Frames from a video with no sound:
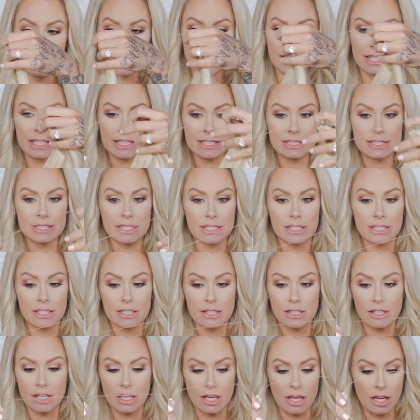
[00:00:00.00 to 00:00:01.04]
is
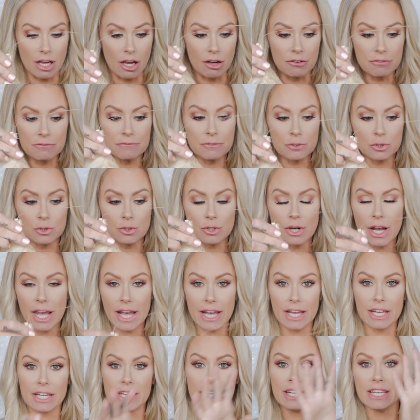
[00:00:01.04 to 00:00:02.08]
a full
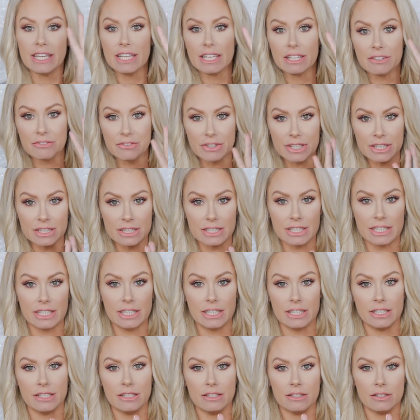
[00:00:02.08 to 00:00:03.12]
head
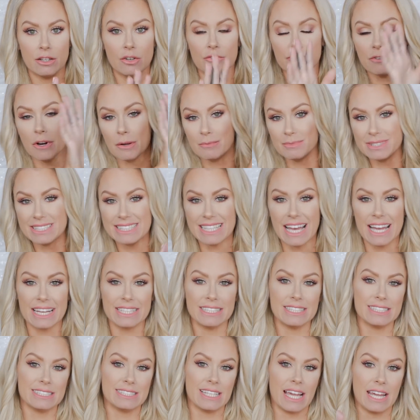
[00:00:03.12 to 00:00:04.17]
evenly from
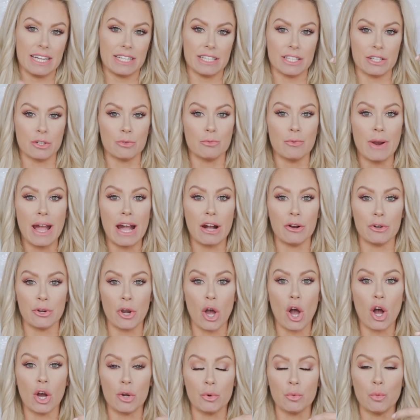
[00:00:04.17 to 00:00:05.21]
side to side and around
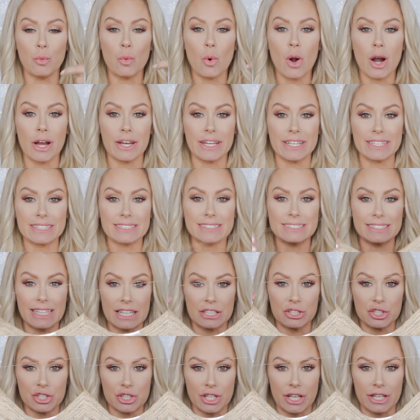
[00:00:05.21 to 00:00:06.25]
on one
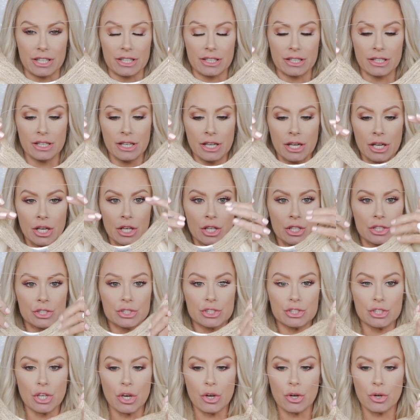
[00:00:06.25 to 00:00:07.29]
extension.
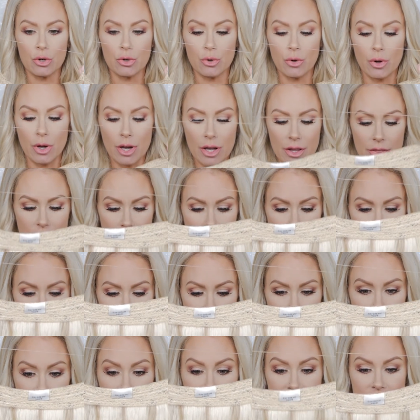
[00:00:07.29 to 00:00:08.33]
So
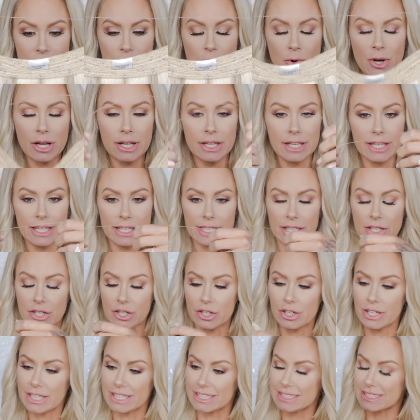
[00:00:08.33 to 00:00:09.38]
this one
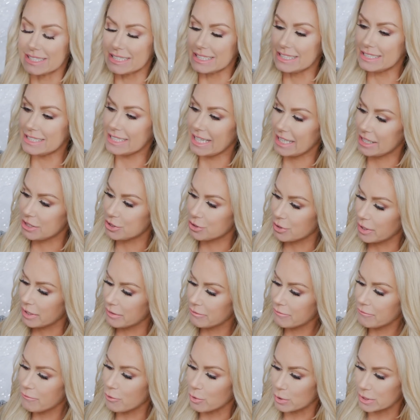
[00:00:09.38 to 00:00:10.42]
here is the
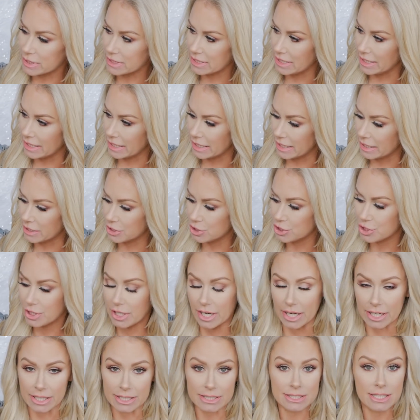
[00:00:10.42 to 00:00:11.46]
Daydream fourteen inch,
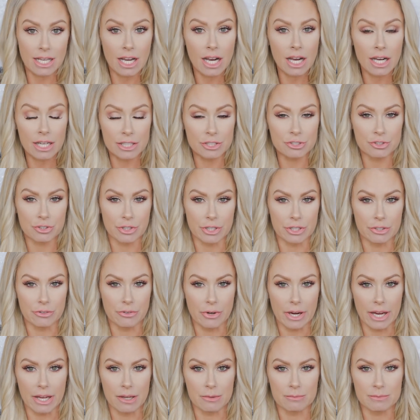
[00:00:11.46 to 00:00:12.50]
and it's one hundred
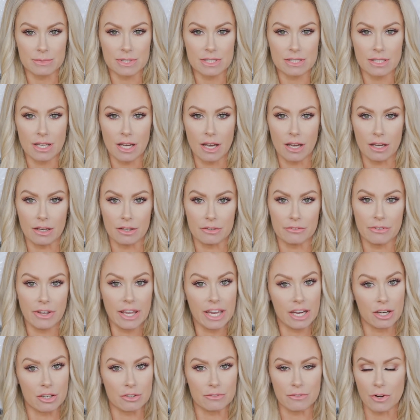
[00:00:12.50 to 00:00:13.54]
grams of
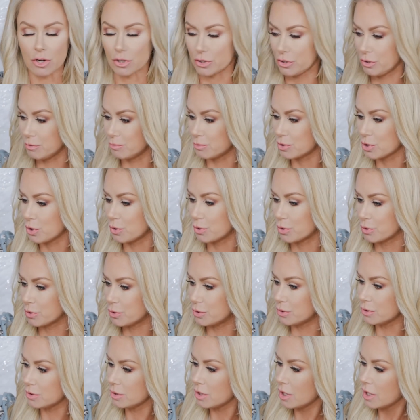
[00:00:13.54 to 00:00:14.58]
hair volume
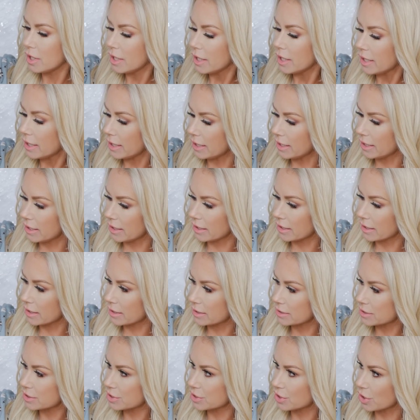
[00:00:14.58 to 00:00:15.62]
total.
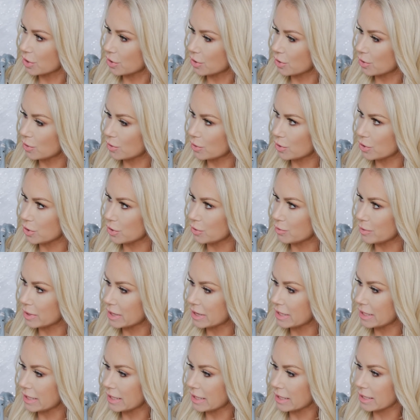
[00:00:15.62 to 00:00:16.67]
And so you
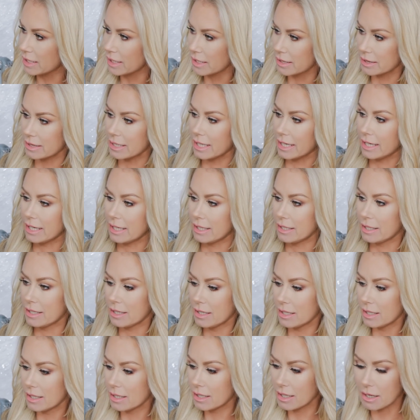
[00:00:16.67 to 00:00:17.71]
would think that
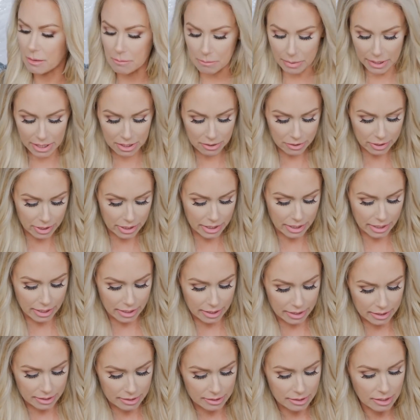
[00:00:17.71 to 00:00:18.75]
comparing
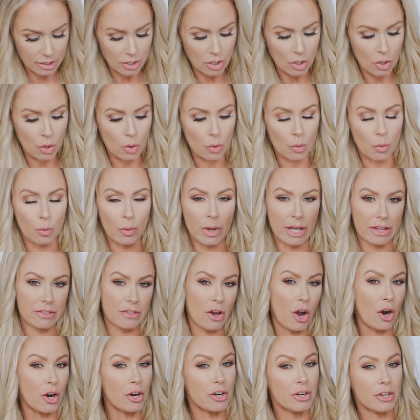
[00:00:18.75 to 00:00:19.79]
it with
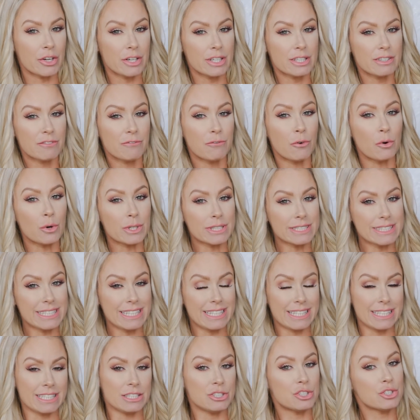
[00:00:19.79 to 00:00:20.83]
our
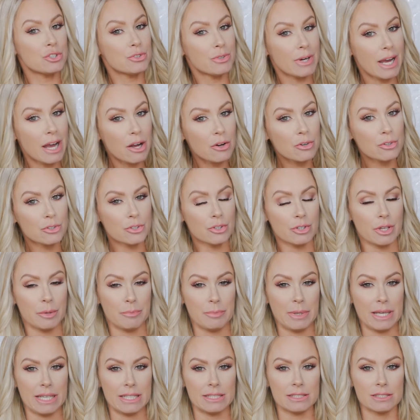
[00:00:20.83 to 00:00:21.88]
fourteen inch crown
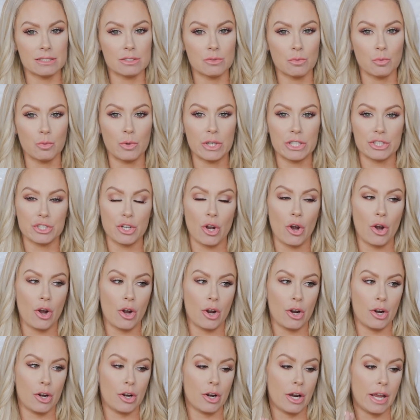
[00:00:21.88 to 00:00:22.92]
clip-ins, which
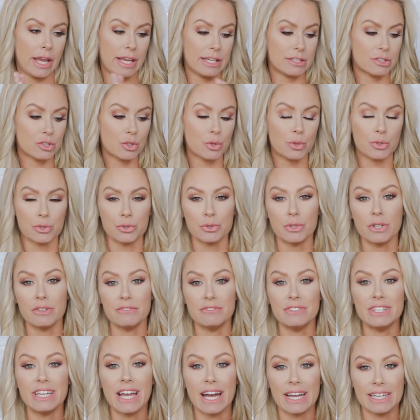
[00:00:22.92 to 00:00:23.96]
are a total
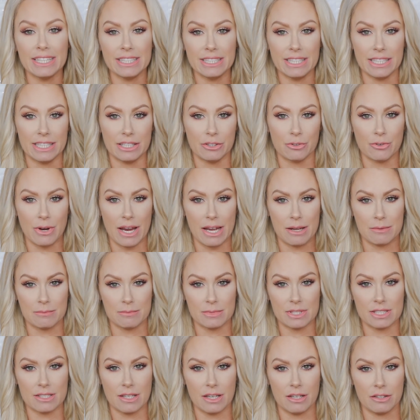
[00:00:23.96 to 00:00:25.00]
of ninety
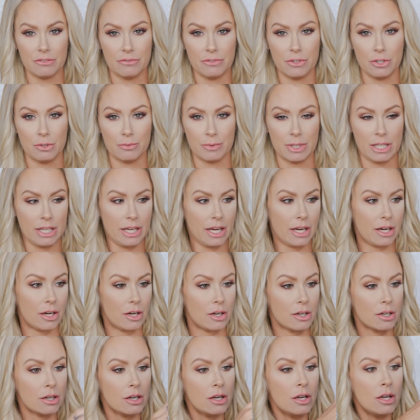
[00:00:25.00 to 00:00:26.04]
grams of human
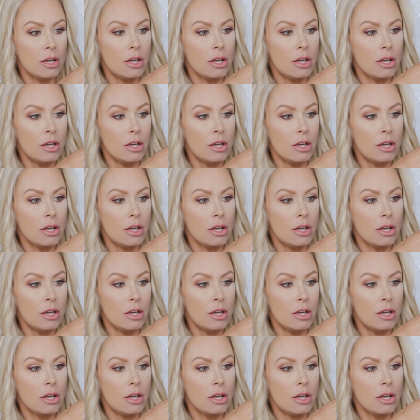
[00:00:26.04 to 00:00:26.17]
hair,